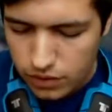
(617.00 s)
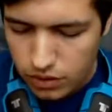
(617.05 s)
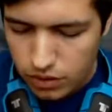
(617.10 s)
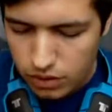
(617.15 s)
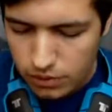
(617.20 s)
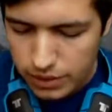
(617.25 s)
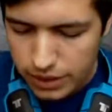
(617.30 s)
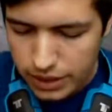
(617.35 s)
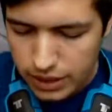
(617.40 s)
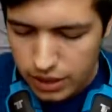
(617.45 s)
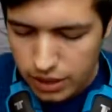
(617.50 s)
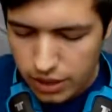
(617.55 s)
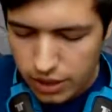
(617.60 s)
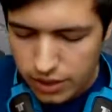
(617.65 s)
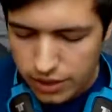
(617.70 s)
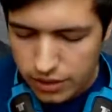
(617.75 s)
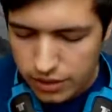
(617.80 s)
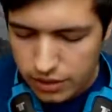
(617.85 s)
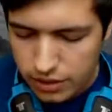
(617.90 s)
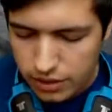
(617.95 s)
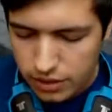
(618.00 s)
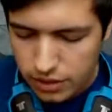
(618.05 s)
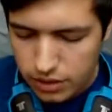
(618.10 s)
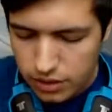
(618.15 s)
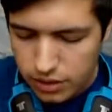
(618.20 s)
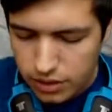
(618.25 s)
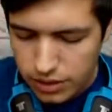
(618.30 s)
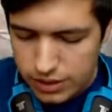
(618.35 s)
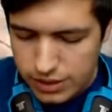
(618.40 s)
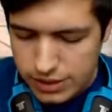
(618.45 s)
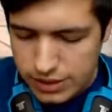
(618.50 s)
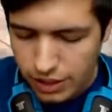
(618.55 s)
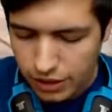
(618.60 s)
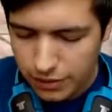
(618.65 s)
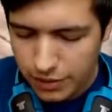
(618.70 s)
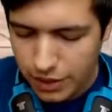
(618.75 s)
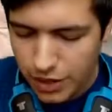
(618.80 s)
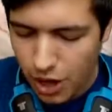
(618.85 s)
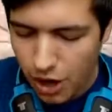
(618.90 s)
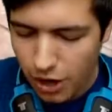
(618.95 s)
Oh my god.
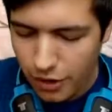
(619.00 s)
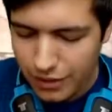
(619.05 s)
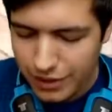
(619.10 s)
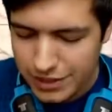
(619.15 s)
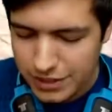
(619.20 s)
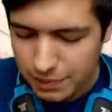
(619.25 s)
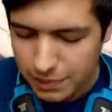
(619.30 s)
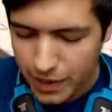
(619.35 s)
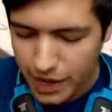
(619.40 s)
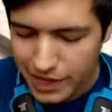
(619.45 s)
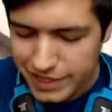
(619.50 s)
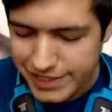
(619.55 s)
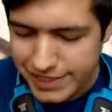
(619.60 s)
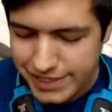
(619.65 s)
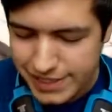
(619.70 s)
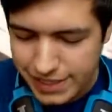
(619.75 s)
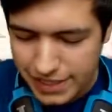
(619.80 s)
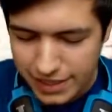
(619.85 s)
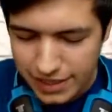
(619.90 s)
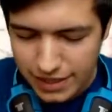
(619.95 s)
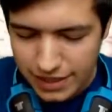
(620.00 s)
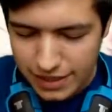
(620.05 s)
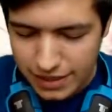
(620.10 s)
So, no, there's a bus.